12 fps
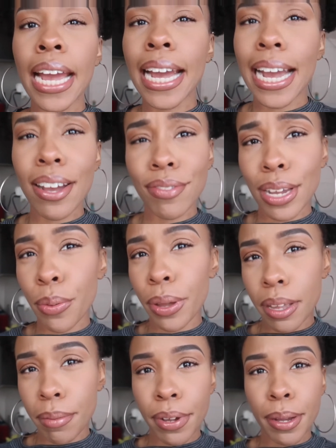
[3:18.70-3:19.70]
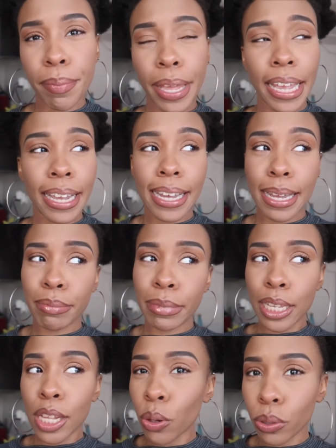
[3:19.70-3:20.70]
after I wake him up and get him
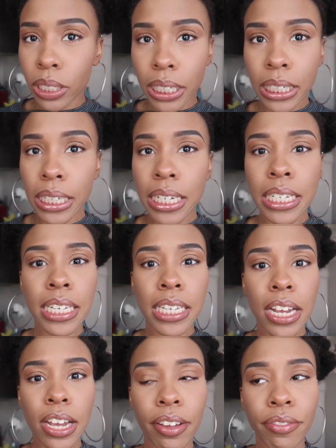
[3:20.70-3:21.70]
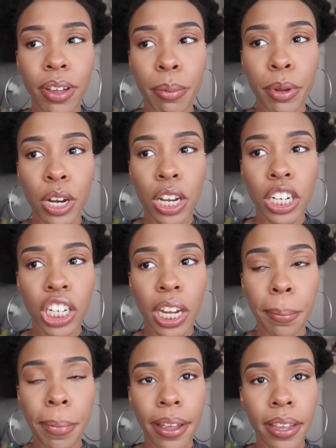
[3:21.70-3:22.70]
settled in and stuff. I'm gonna
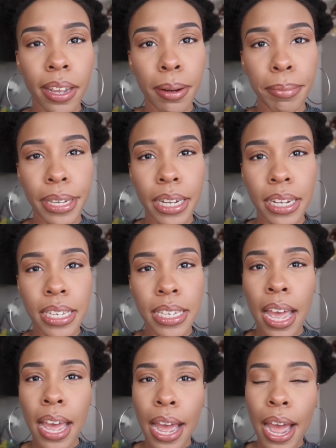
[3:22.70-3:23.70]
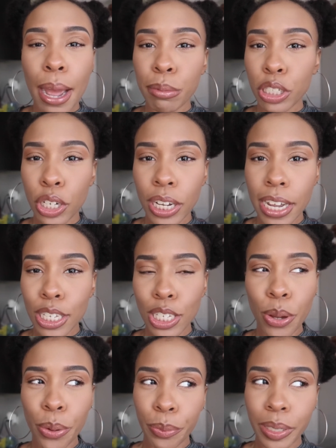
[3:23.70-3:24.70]
check back in because I'm sure you guys
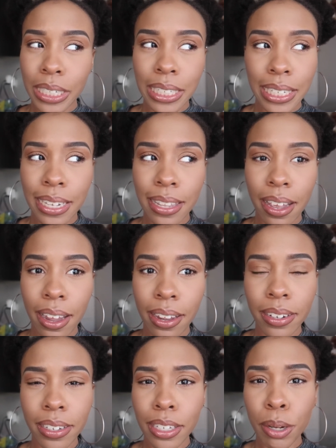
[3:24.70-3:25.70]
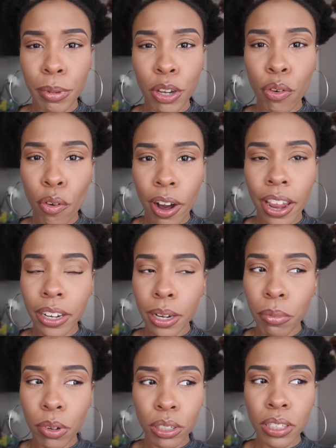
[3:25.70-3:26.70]
don't want to see that, and he's gonna be crying the
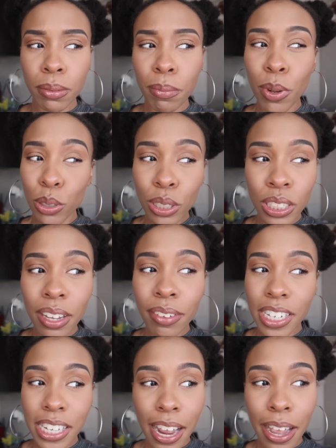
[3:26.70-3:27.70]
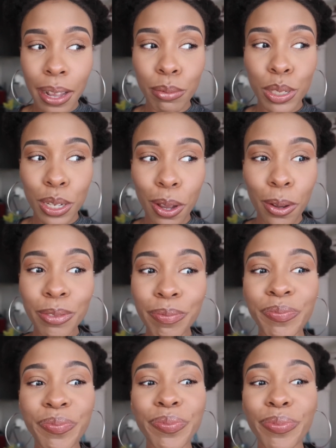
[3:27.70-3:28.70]
most of the time. So
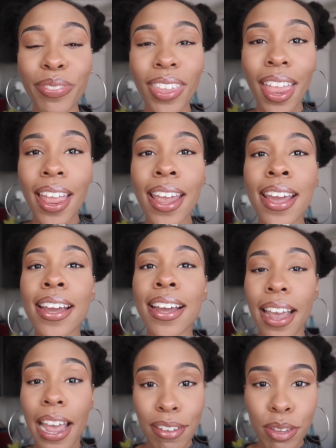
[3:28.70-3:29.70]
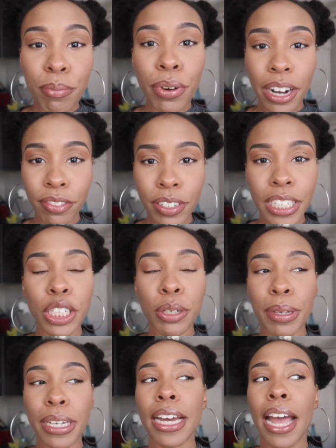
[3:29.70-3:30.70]
after breakfast he'll
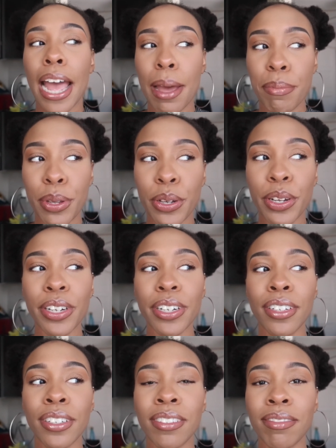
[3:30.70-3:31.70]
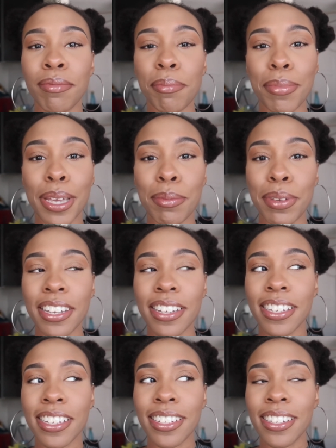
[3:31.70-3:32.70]
be a happier baby.
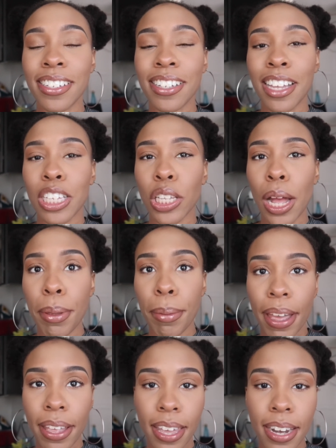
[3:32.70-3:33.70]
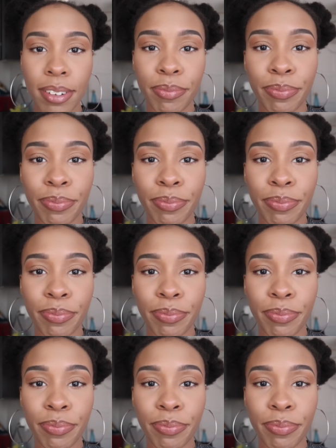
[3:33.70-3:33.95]
So I'll be back then.